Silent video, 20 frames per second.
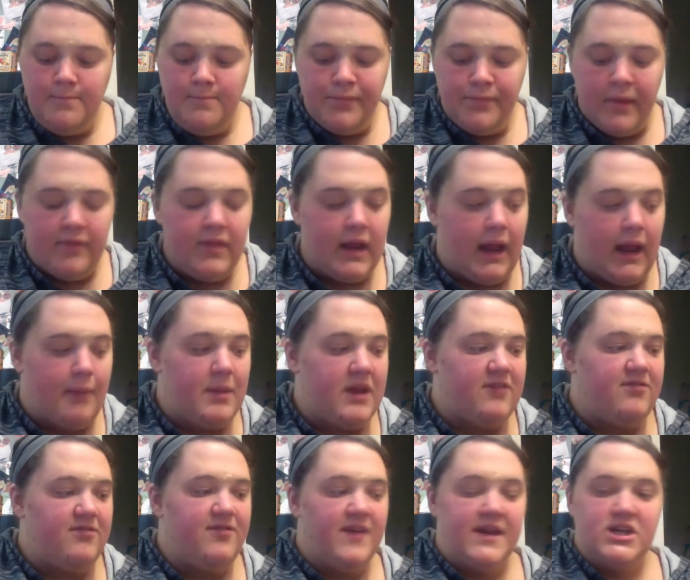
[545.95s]
And then I'm gonna
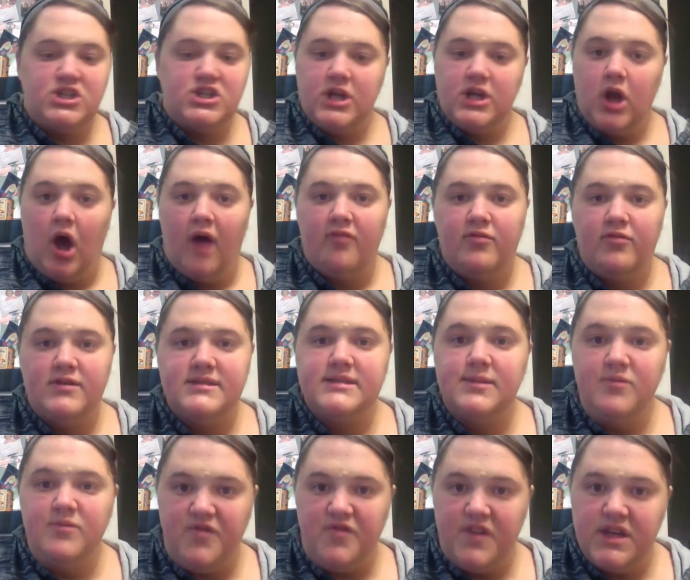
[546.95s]
finish it off with
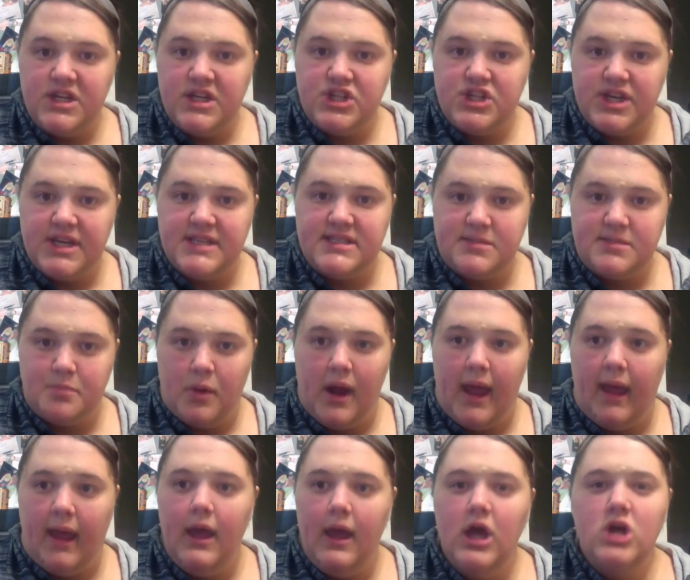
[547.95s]
some finishing
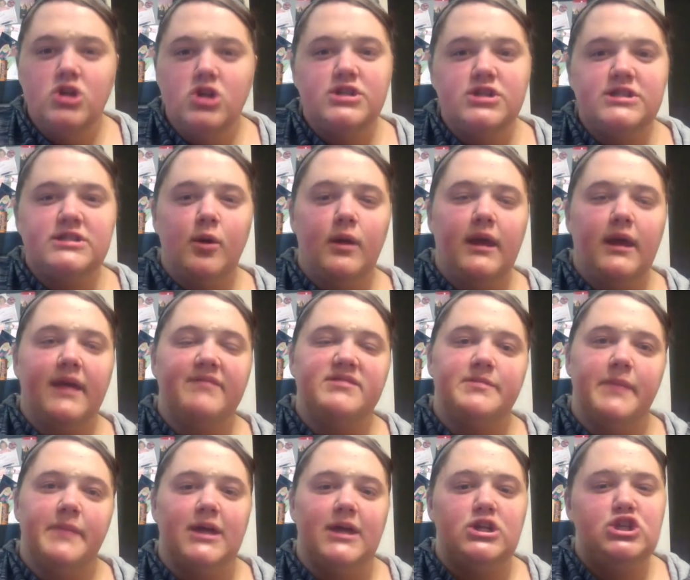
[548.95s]
spray, just so it gives
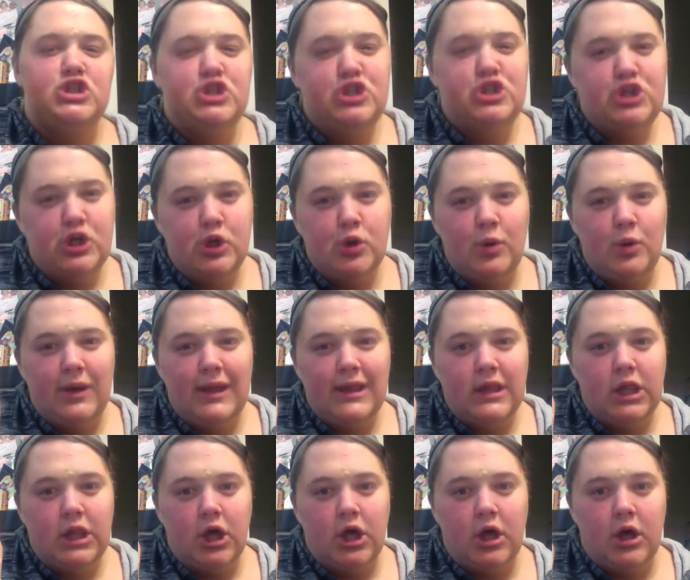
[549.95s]
me a dewy
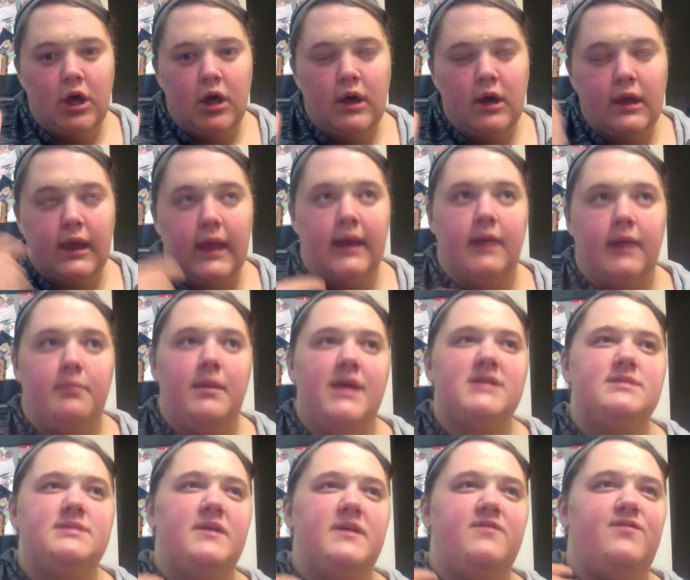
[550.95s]
look and it
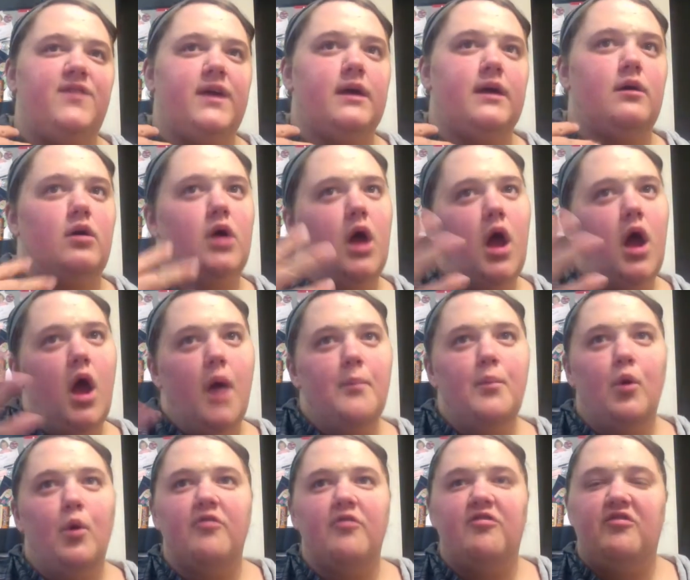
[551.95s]
makes me feel
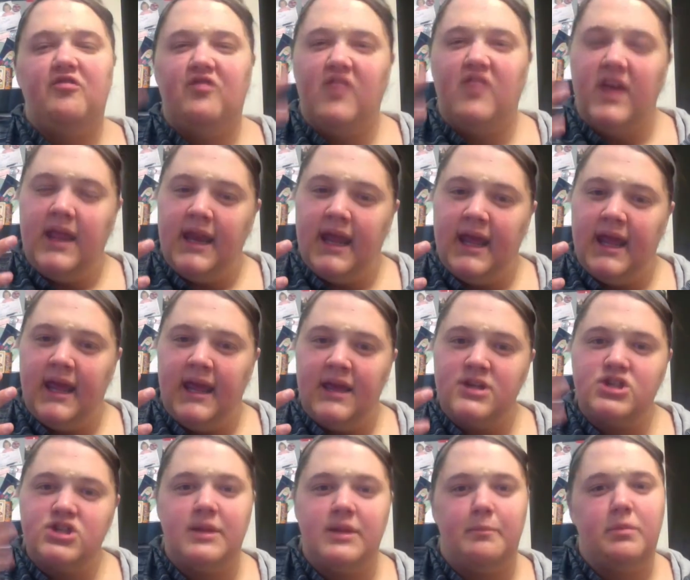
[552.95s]
more
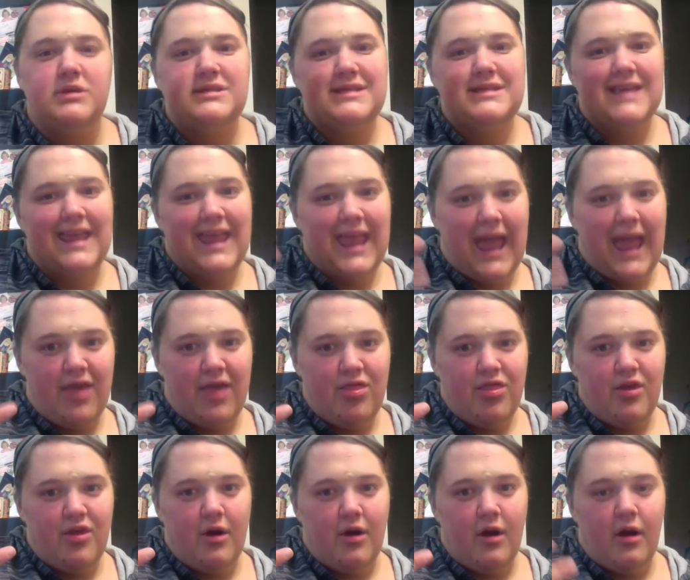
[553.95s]
finished and put
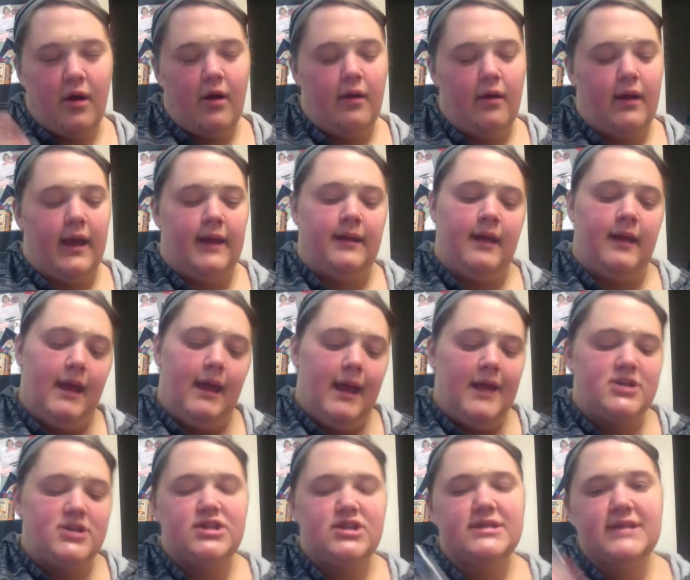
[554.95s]
together, and
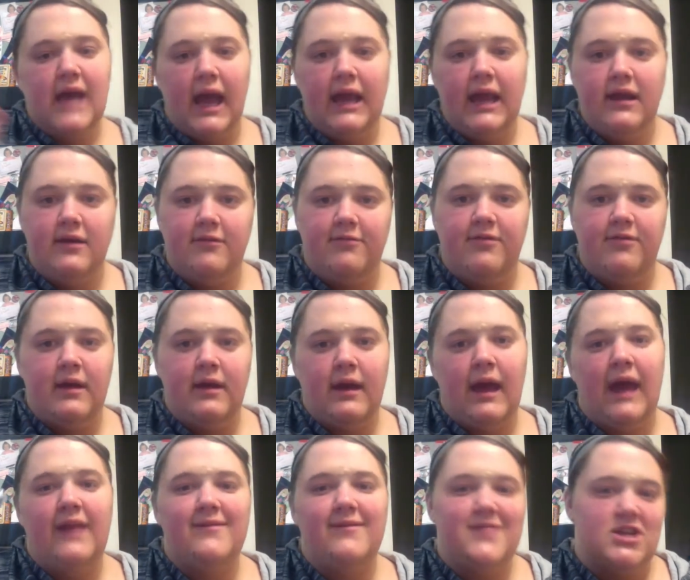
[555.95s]
it's just kind of
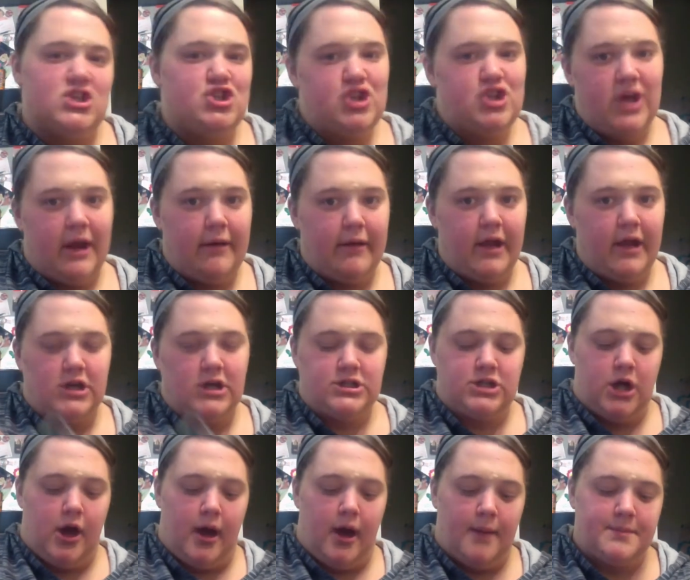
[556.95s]
the cherry on
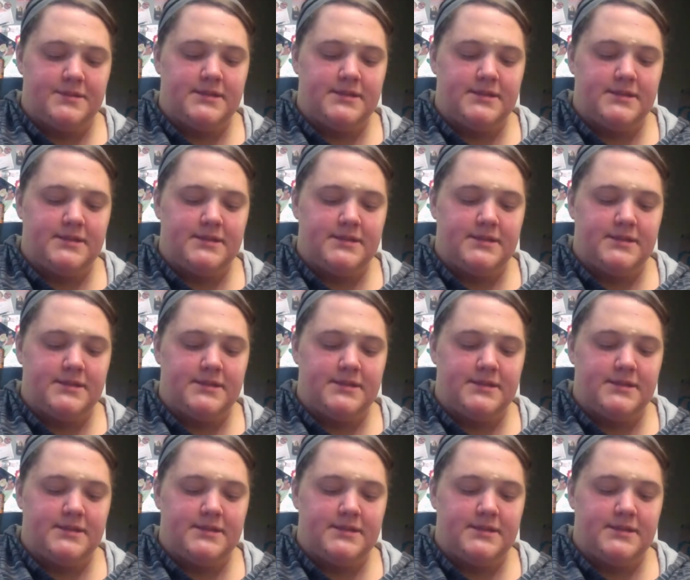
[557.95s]
top.